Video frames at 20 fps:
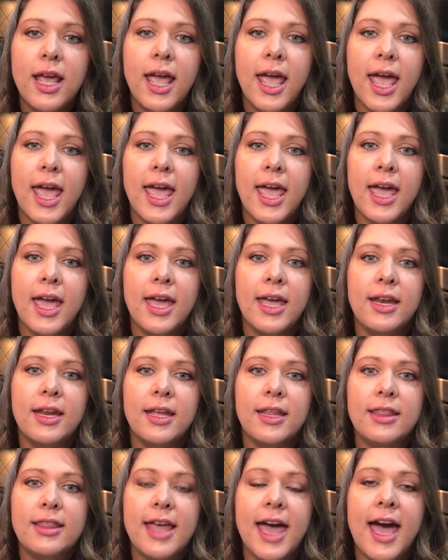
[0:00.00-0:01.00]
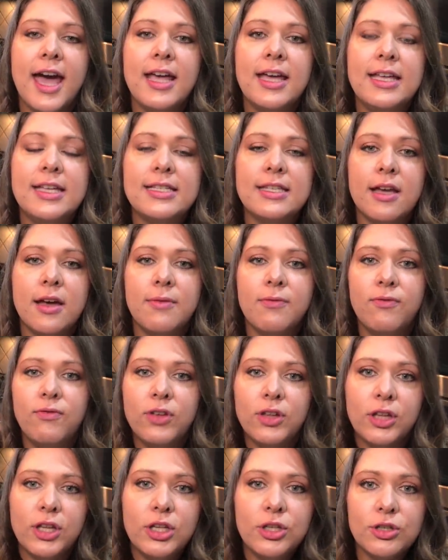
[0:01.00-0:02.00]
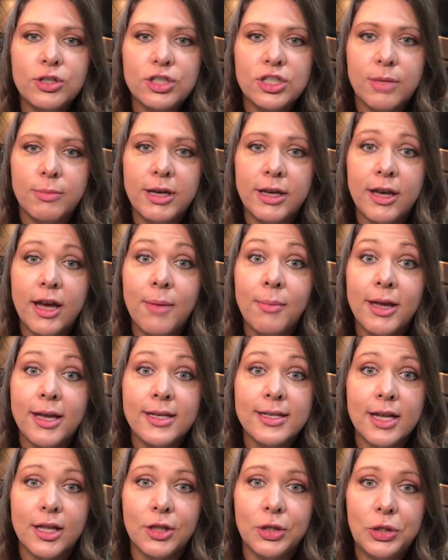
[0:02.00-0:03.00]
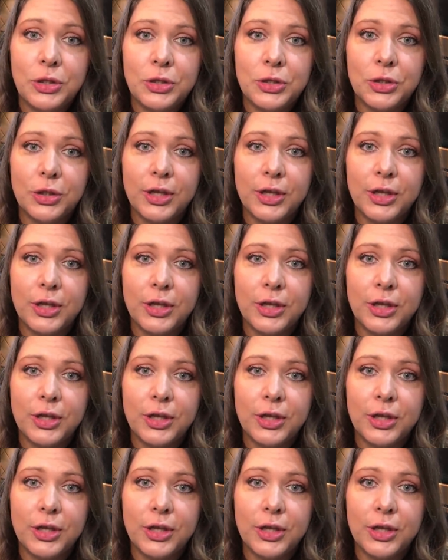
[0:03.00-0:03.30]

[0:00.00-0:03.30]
and that is um, filling your stomach up and diluting your